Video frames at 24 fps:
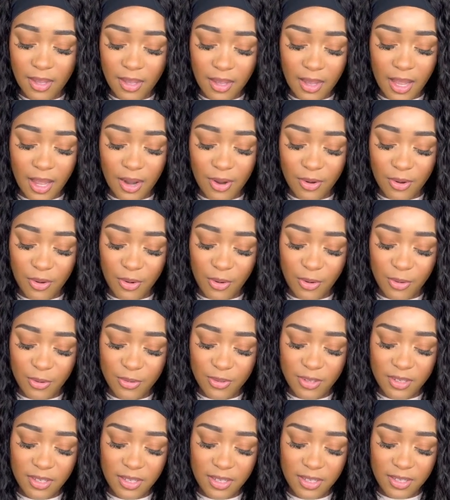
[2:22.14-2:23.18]
I don't know
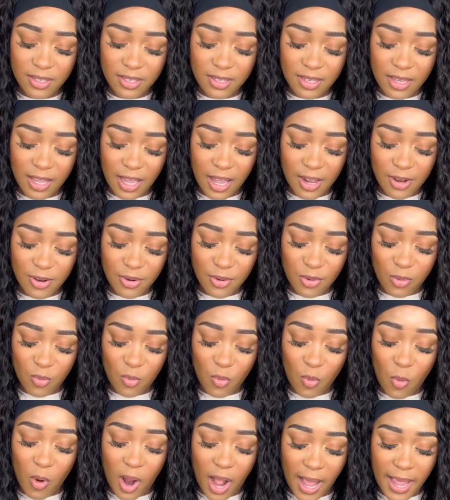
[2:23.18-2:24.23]

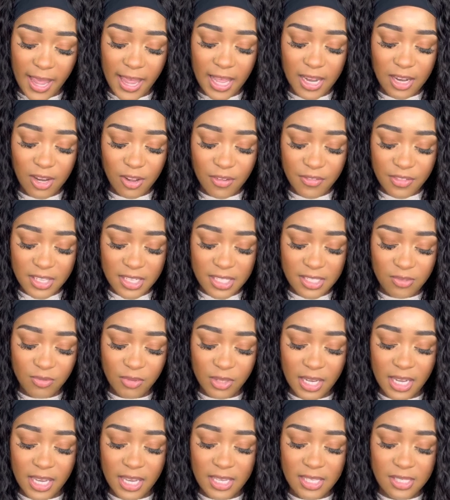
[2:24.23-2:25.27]
why I love these
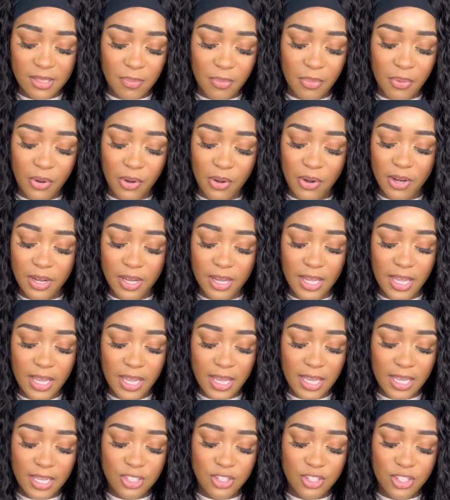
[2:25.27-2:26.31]
rings, but
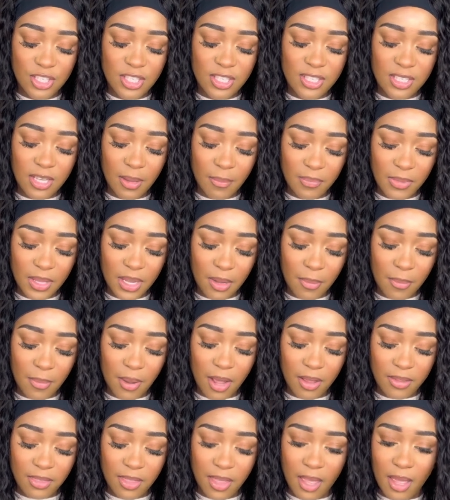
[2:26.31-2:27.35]
it's just something
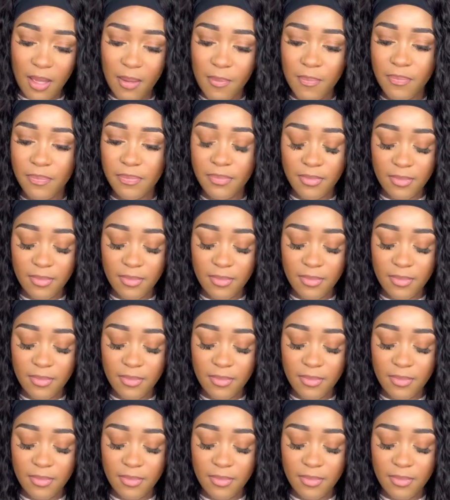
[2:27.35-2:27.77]
about them.